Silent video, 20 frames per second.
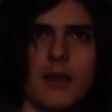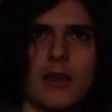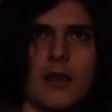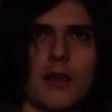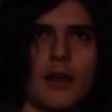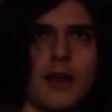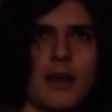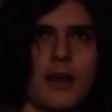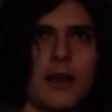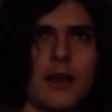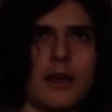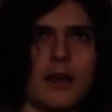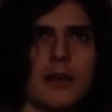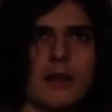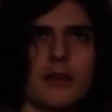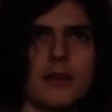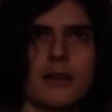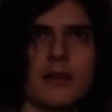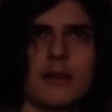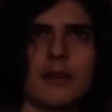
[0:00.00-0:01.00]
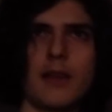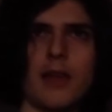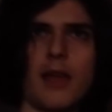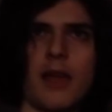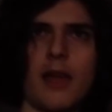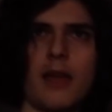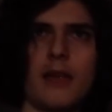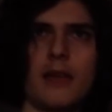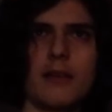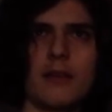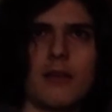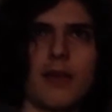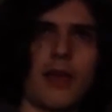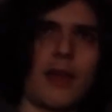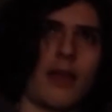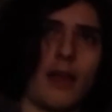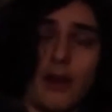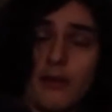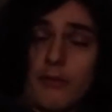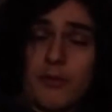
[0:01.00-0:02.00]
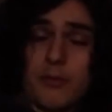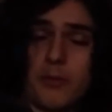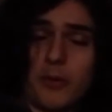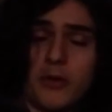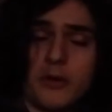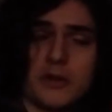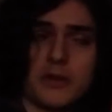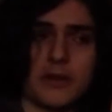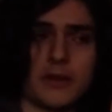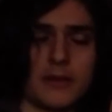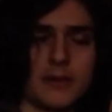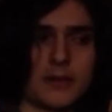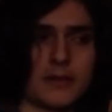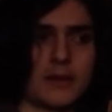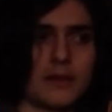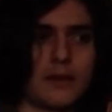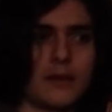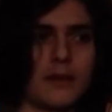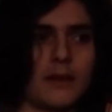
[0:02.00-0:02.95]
uh, every person is